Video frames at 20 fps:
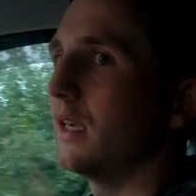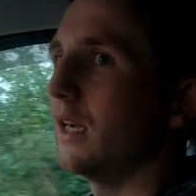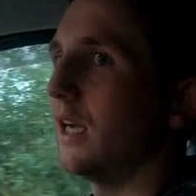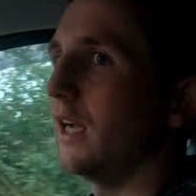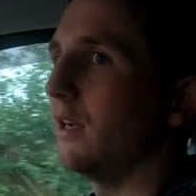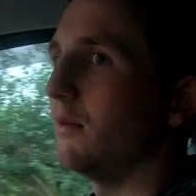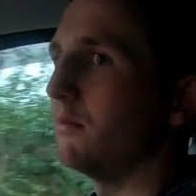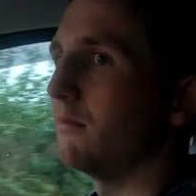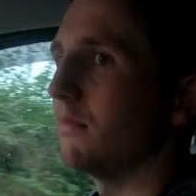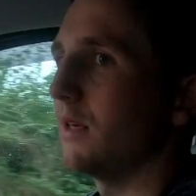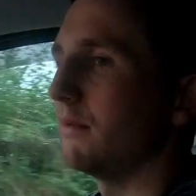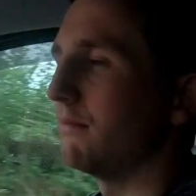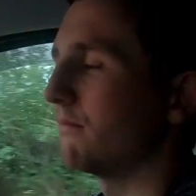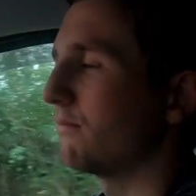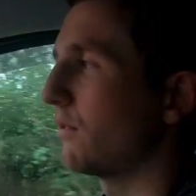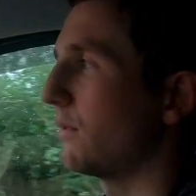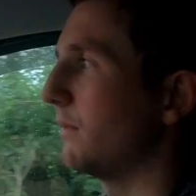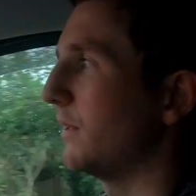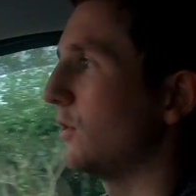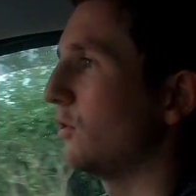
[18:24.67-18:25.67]
and
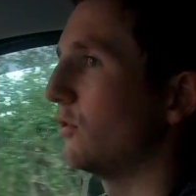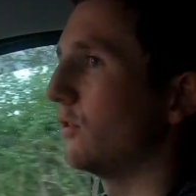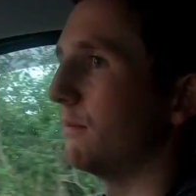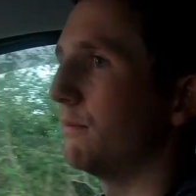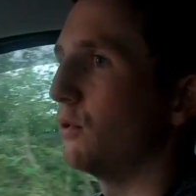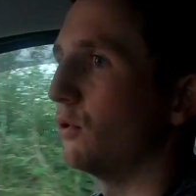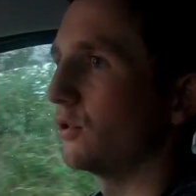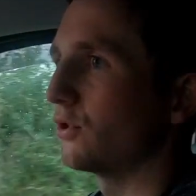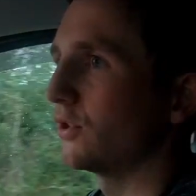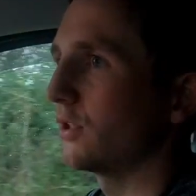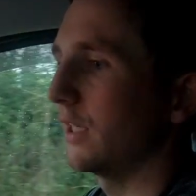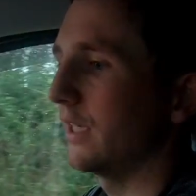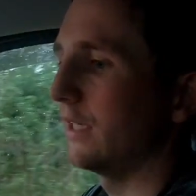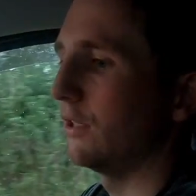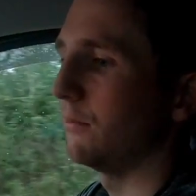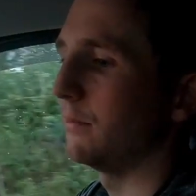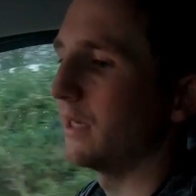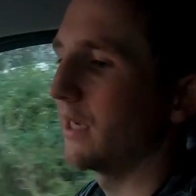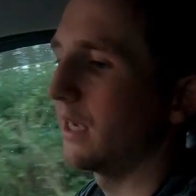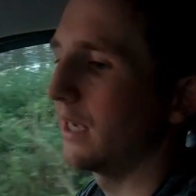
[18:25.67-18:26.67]
probably could have pushed a
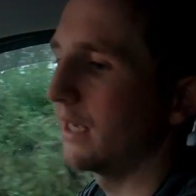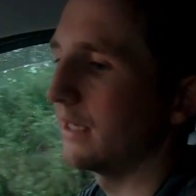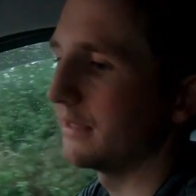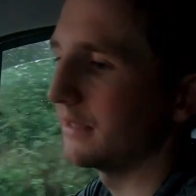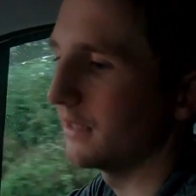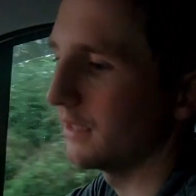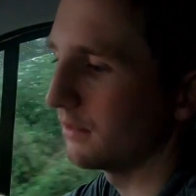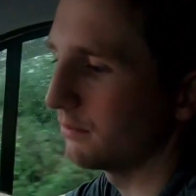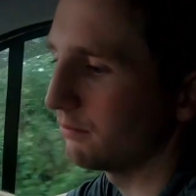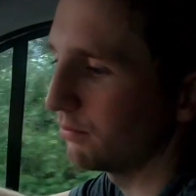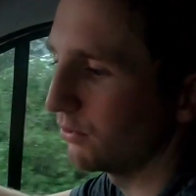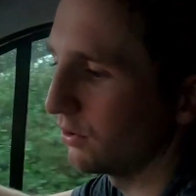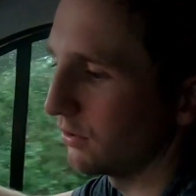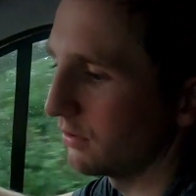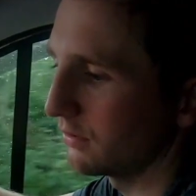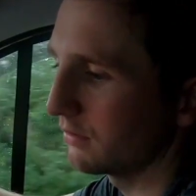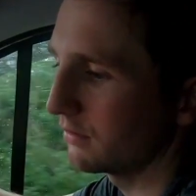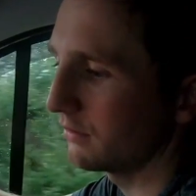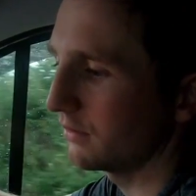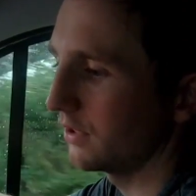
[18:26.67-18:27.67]
little bit harder, but
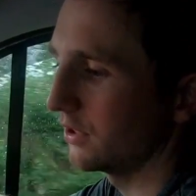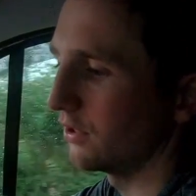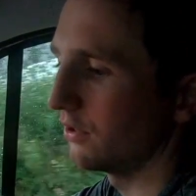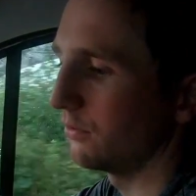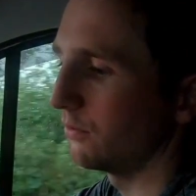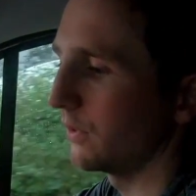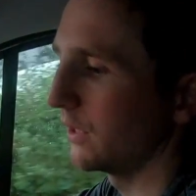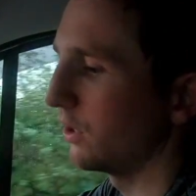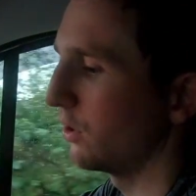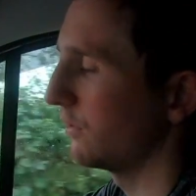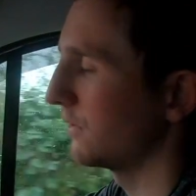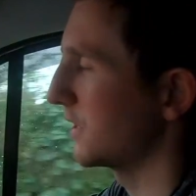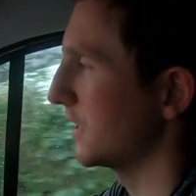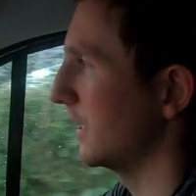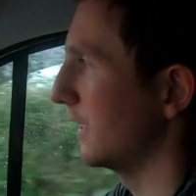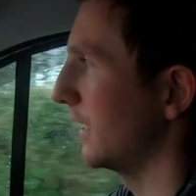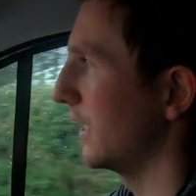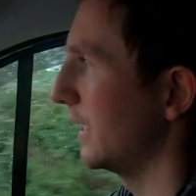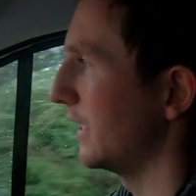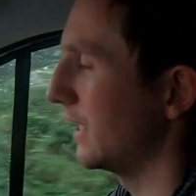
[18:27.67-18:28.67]
you know, we'd all say
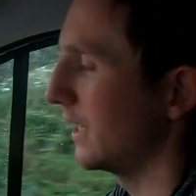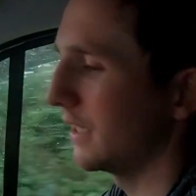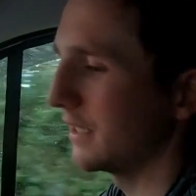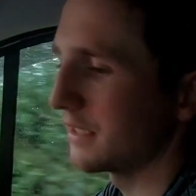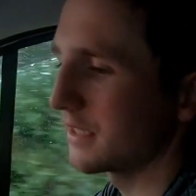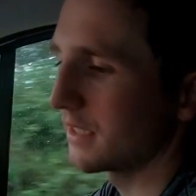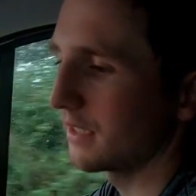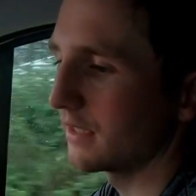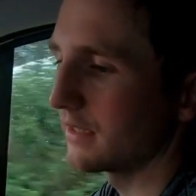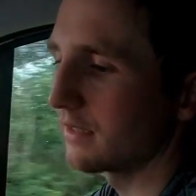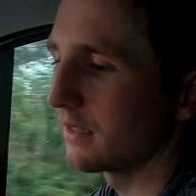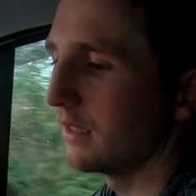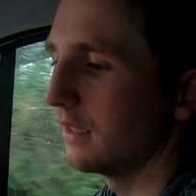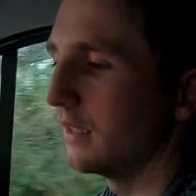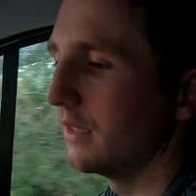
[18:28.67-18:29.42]
that in hindsight.